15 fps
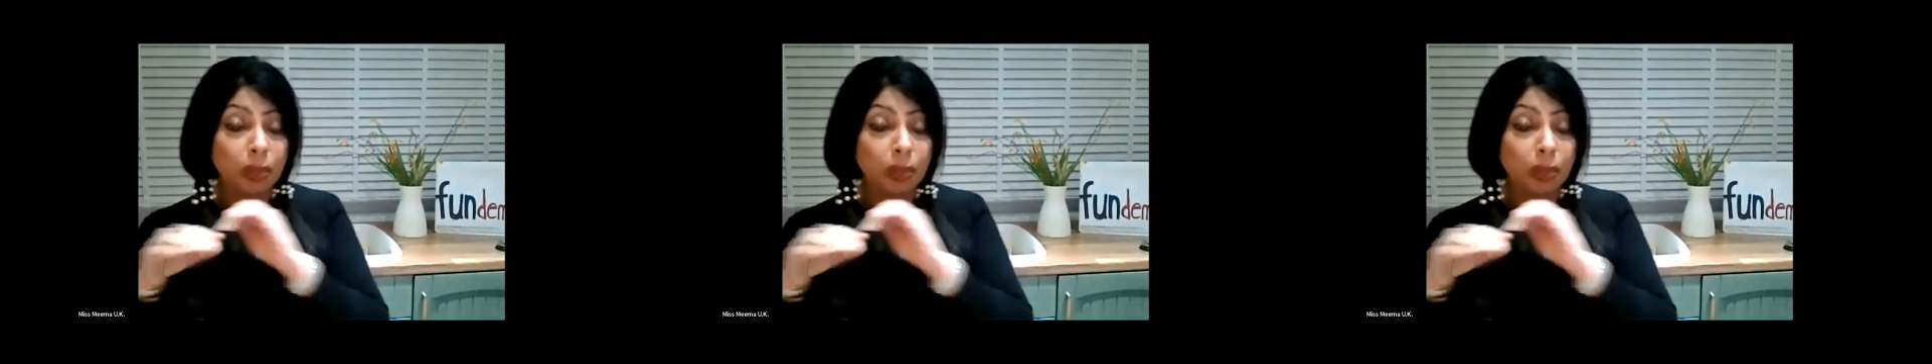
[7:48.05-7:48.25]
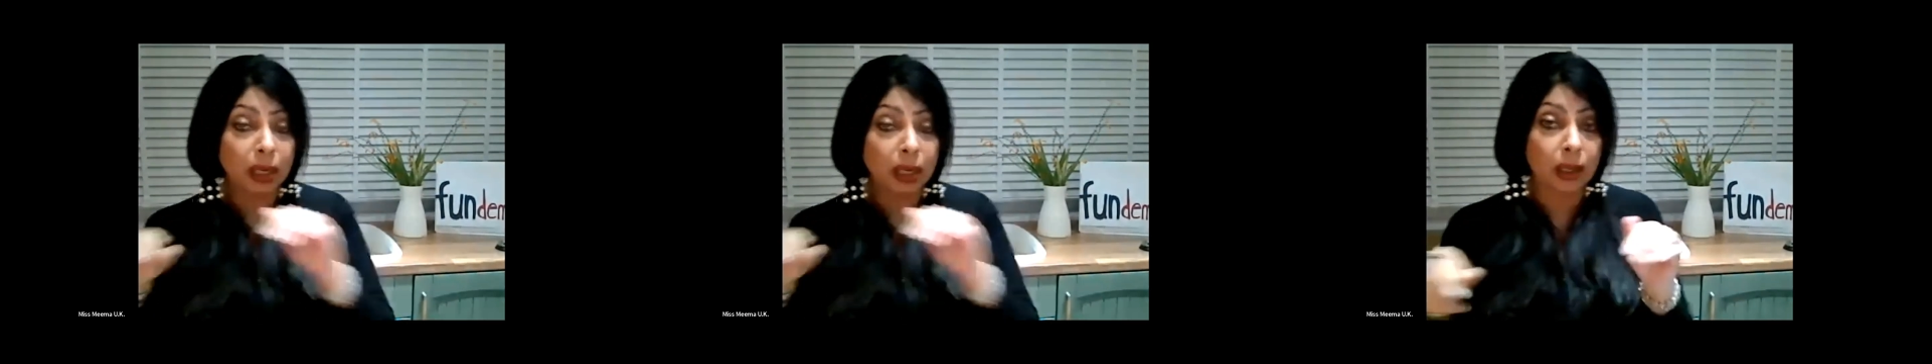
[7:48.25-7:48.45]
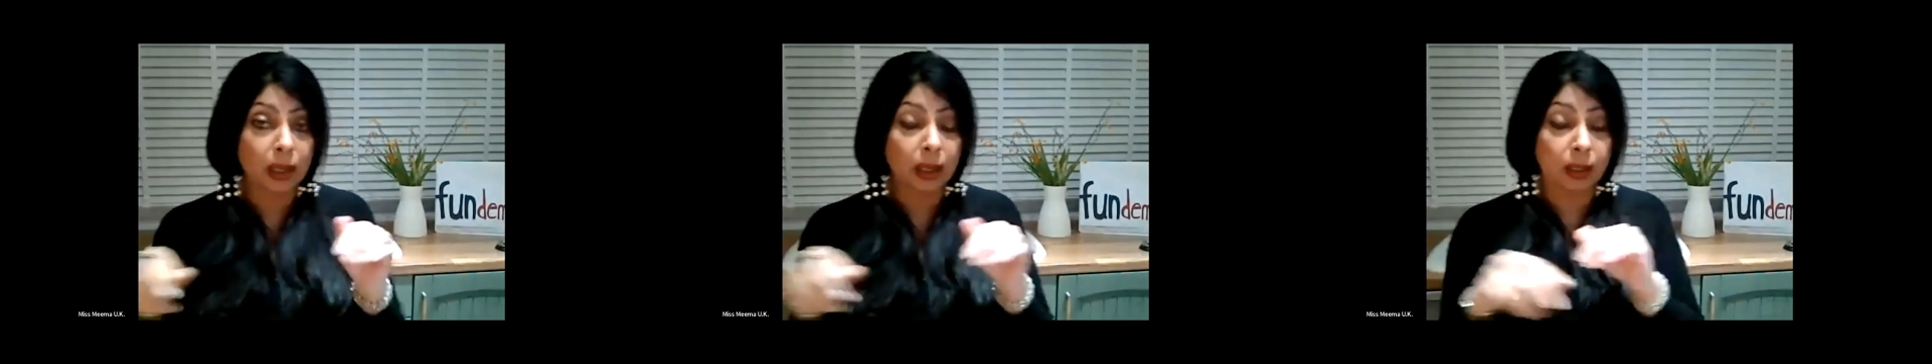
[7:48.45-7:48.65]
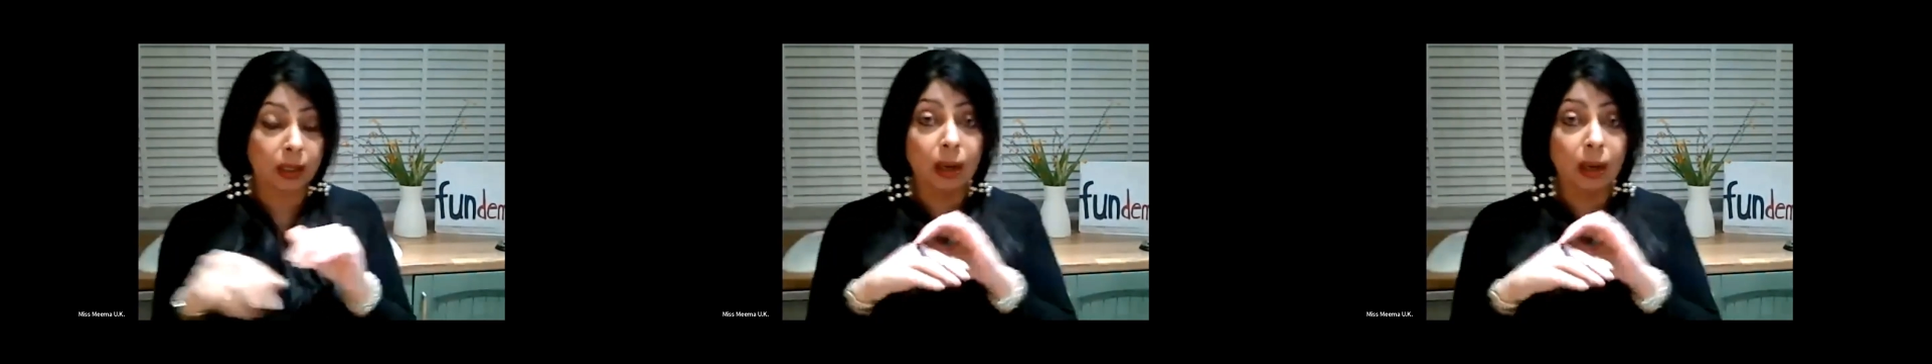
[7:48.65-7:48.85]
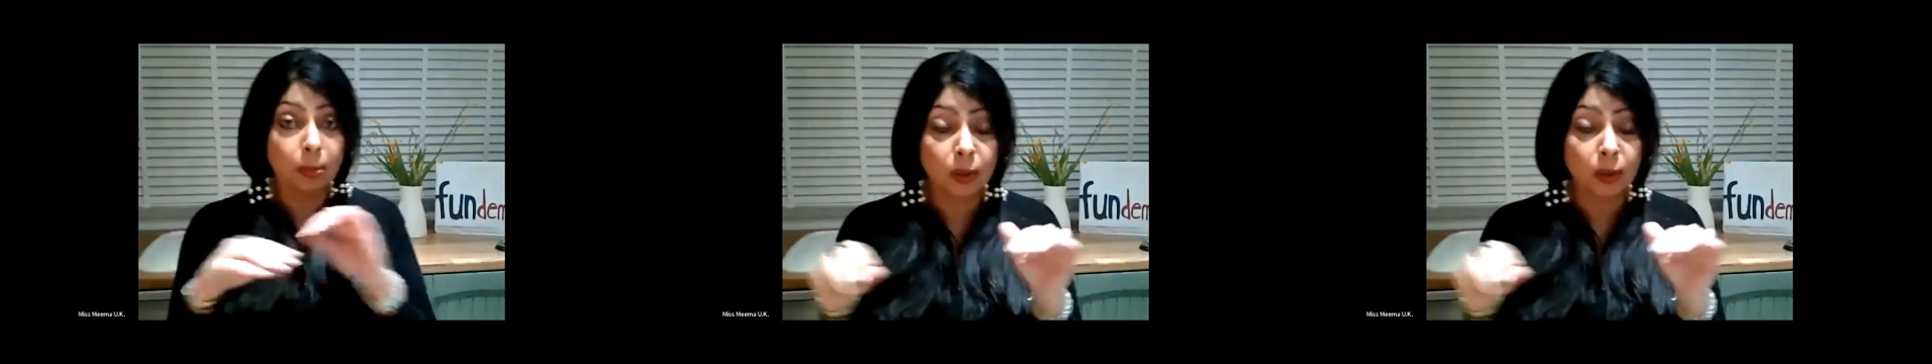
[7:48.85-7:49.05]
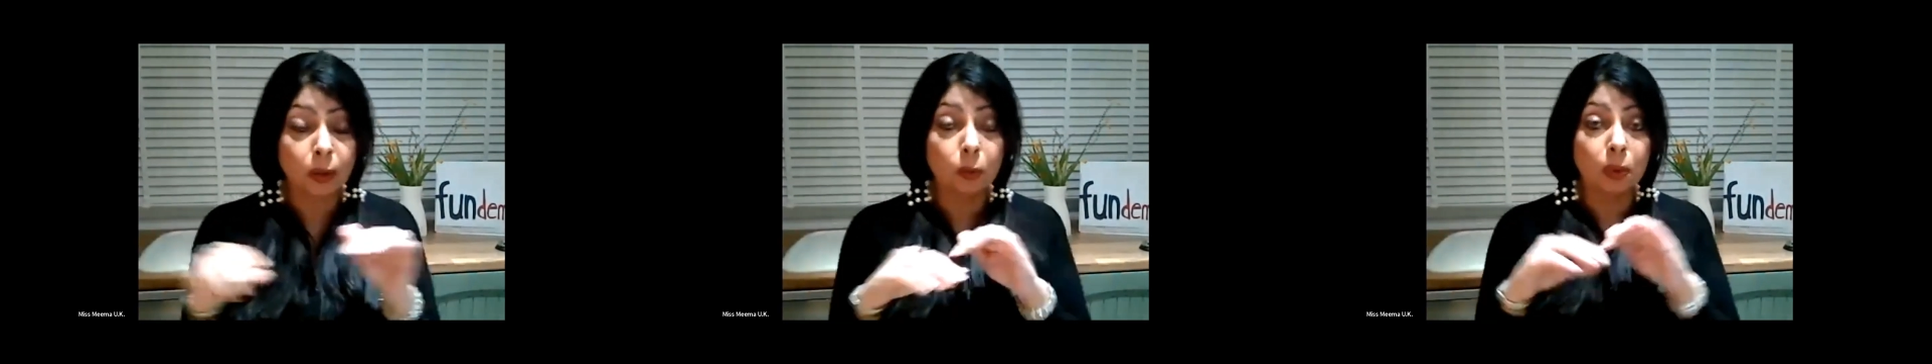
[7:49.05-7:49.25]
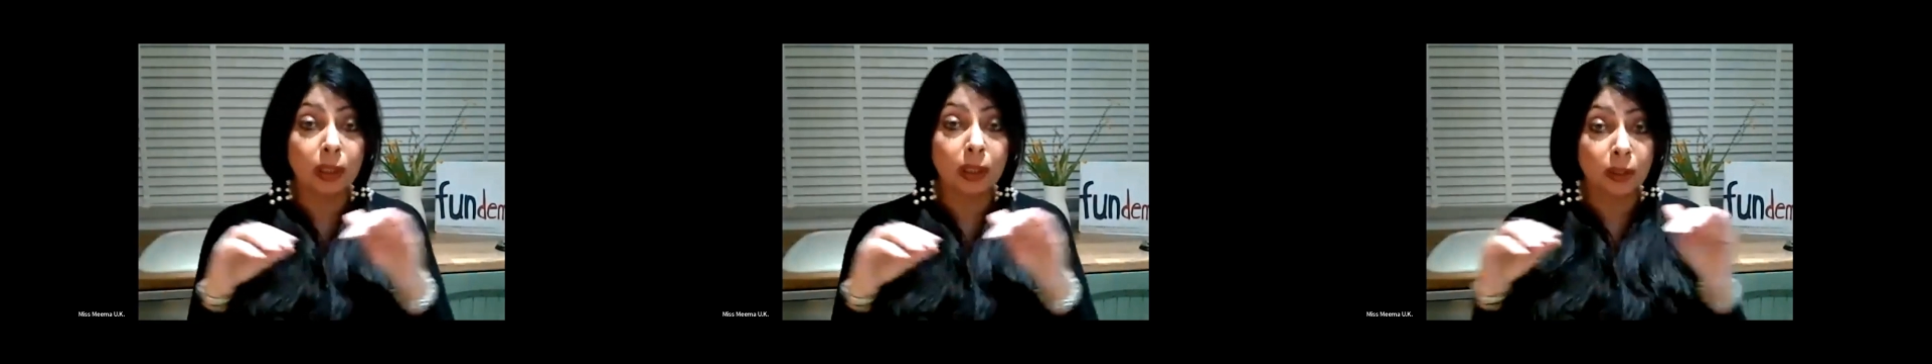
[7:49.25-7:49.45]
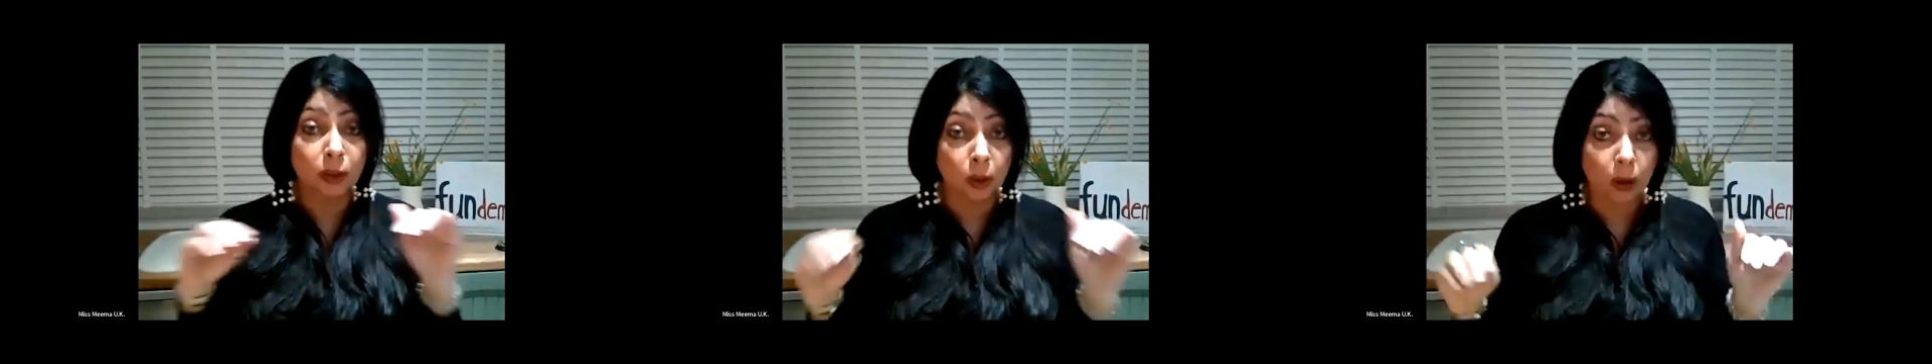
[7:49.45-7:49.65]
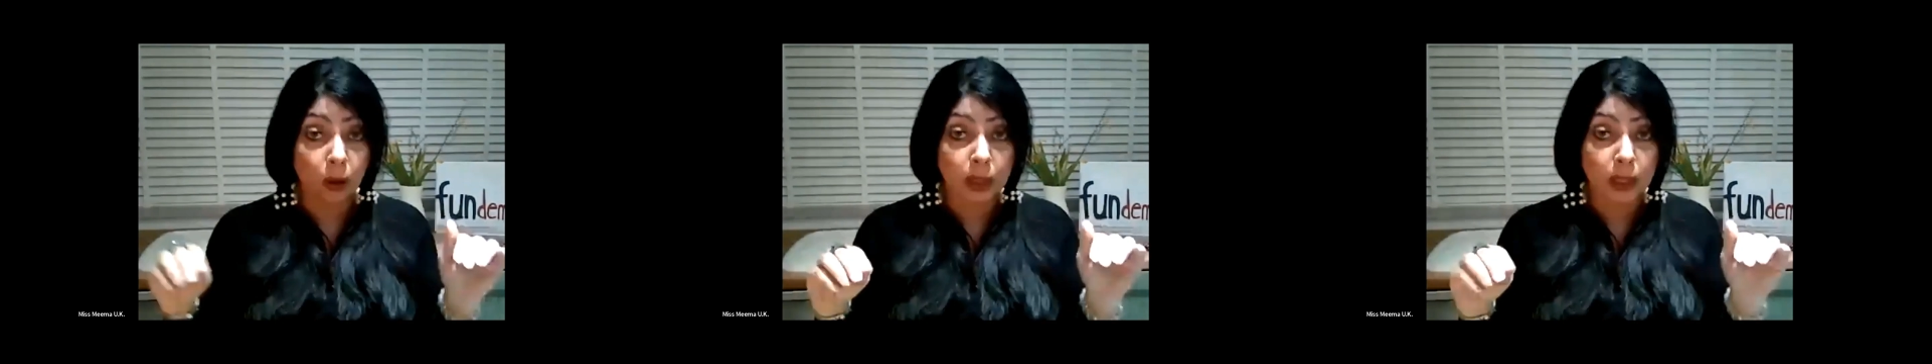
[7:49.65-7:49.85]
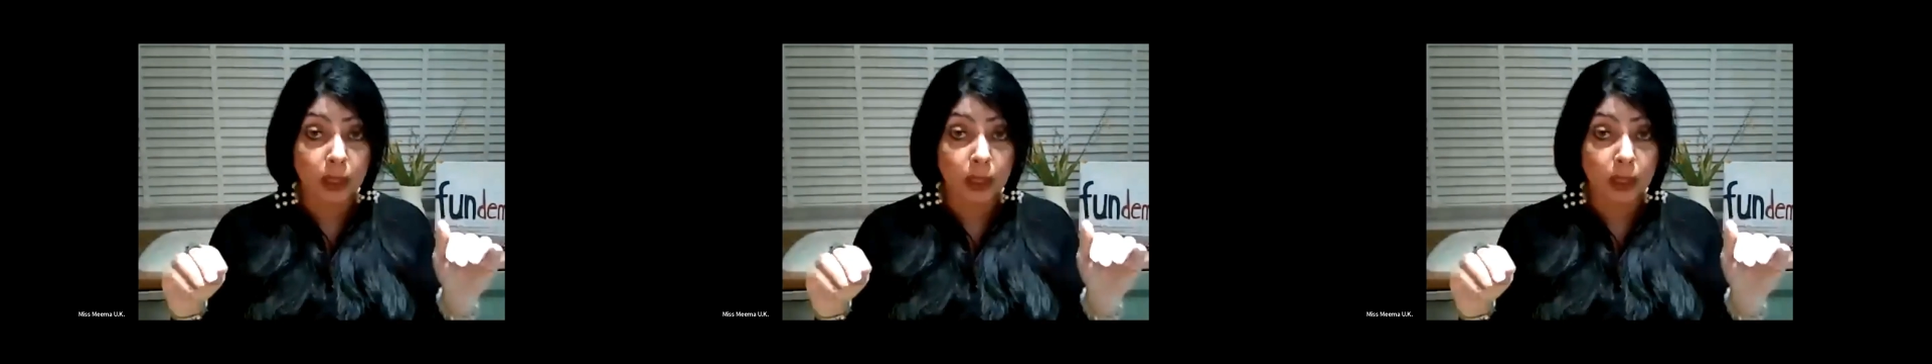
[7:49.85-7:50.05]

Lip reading: basics are absolutely solid,